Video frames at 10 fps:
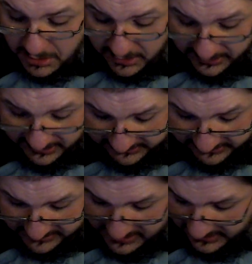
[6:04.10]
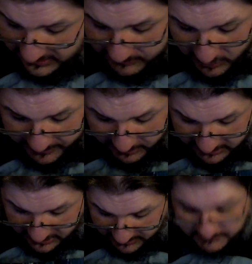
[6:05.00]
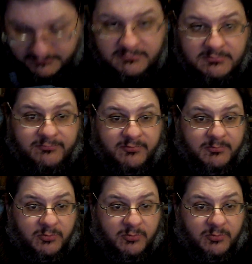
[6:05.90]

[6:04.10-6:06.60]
at least it's not Emobocop from